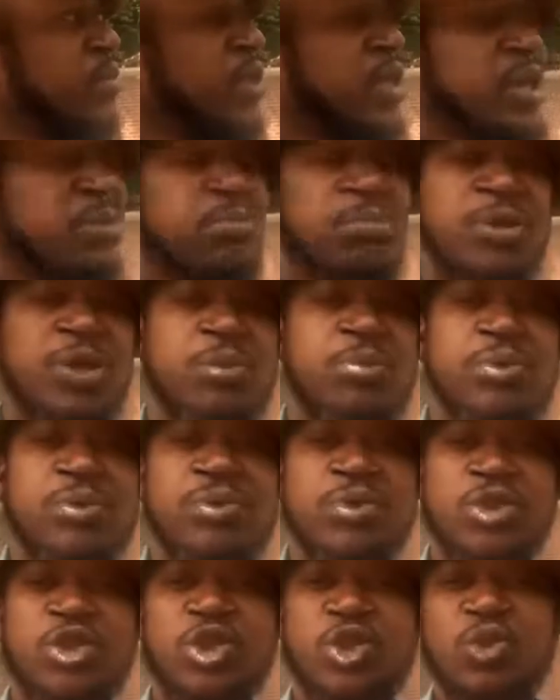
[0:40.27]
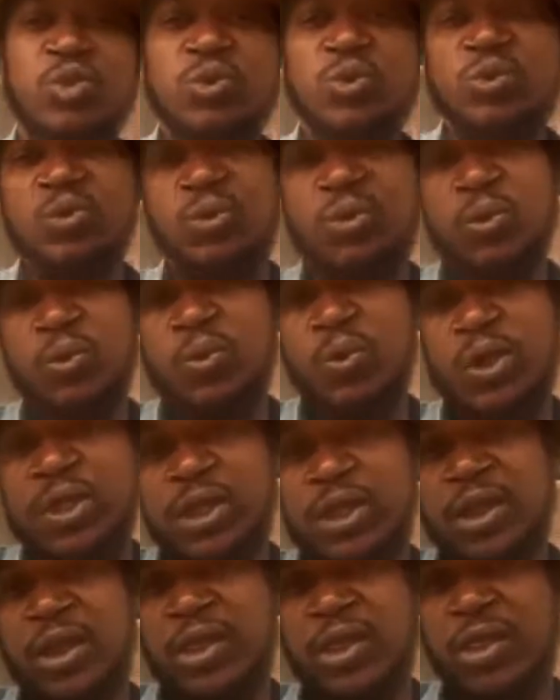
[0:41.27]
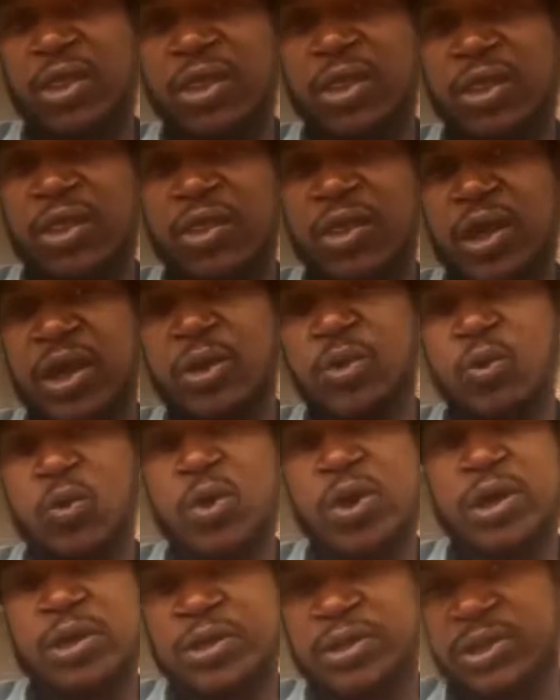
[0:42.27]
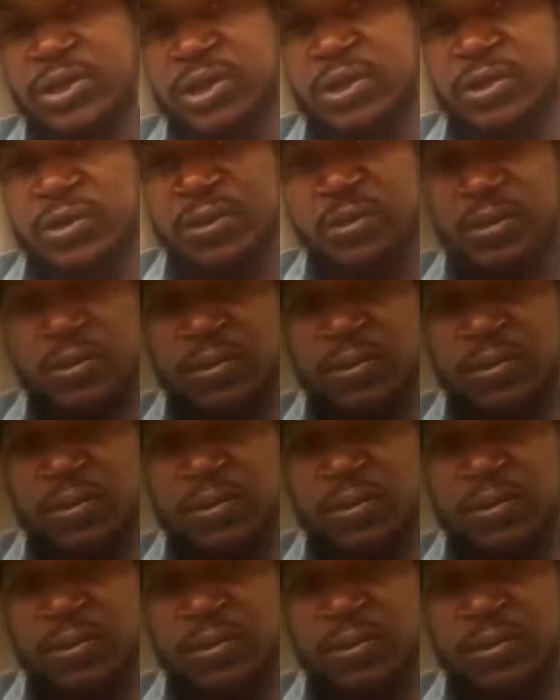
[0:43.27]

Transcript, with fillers: let people do what they want to do